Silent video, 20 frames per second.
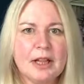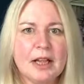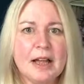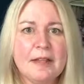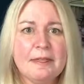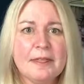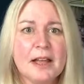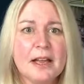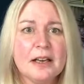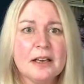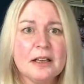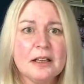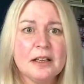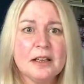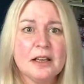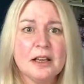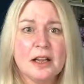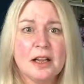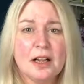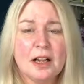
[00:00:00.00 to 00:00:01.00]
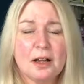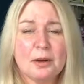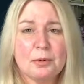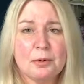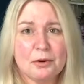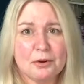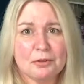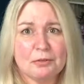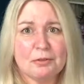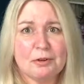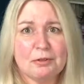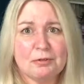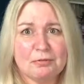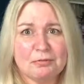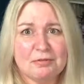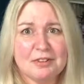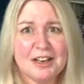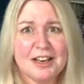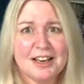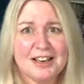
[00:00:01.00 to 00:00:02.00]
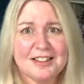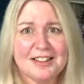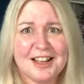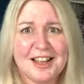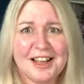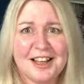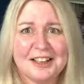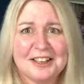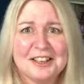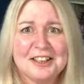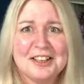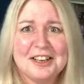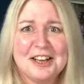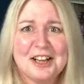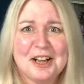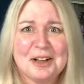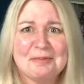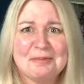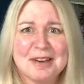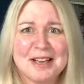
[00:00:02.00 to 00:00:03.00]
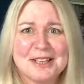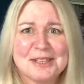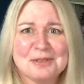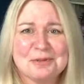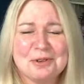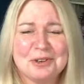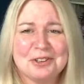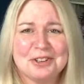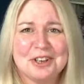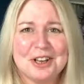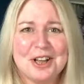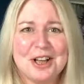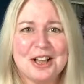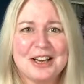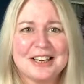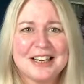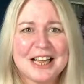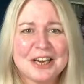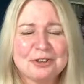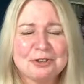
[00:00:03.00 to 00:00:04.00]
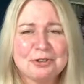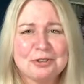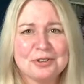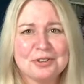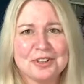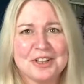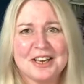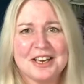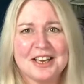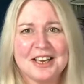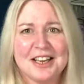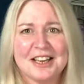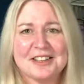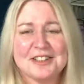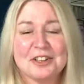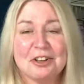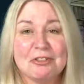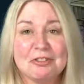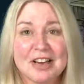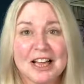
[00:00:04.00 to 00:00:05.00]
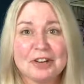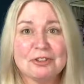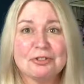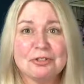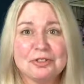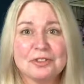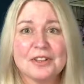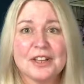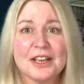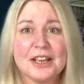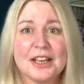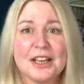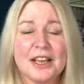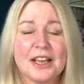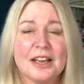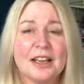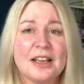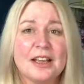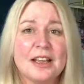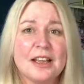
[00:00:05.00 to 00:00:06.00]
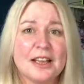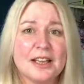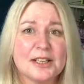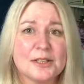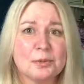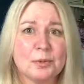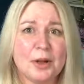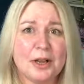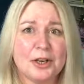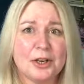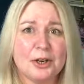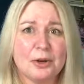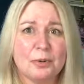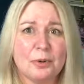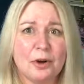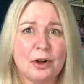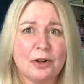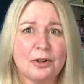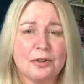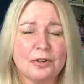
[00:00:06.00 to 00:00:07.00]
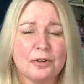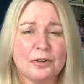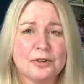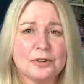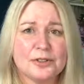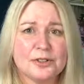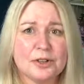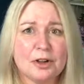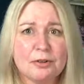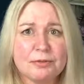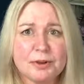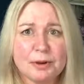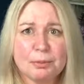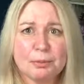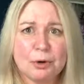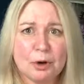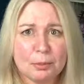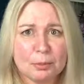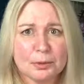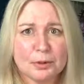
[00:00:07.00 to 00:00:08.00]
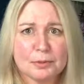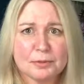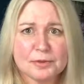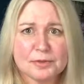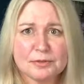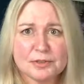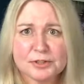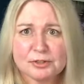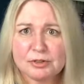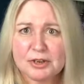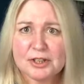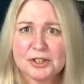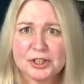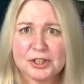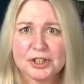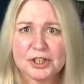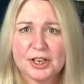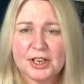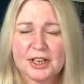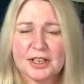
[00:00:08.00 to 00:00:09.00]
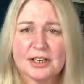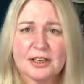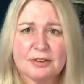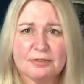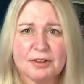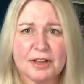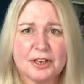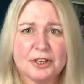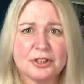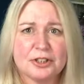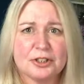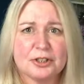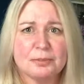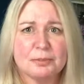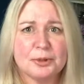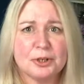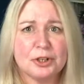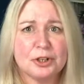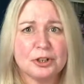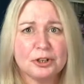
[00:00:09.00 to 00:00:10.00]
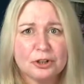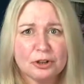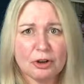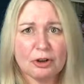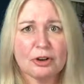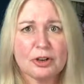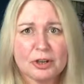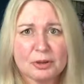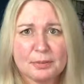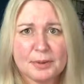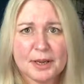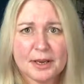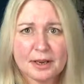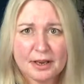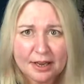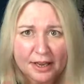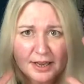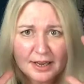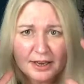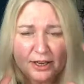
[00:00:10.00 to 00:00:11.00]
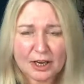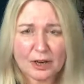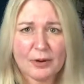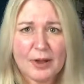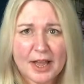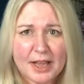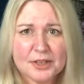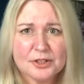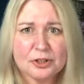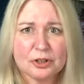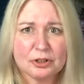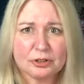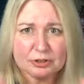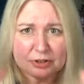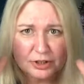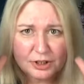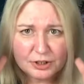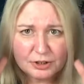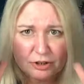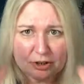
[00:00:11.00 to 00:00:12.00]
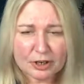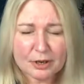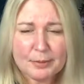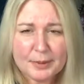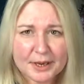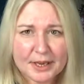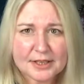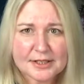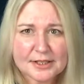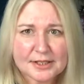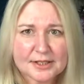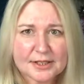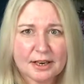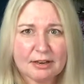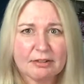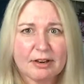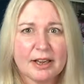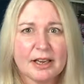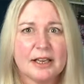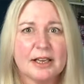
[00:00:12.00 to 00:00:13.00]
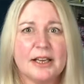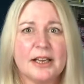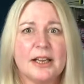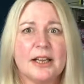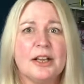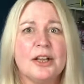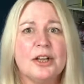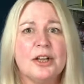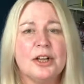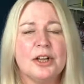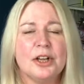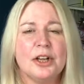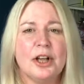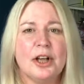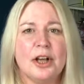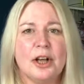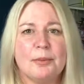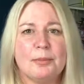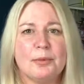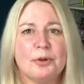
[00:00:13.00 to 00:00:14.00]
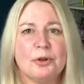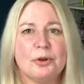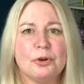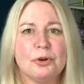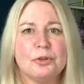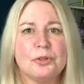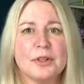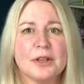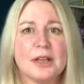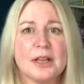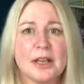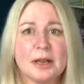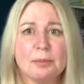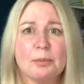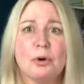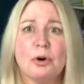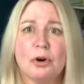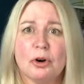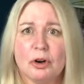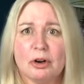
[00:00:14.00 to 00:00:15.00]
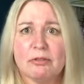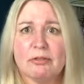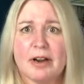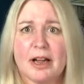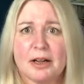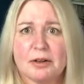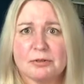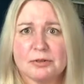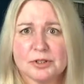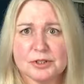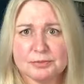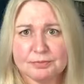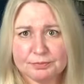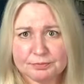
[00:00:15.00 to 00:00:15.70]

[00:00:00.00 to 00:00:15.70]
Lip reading: And then, we're nearly there. Last one, lateral thinking. So lateral thinking is when you are solving problems for strategy and innovation, but you're not coming, head on. You're not coming at it directly. You're thinking more around,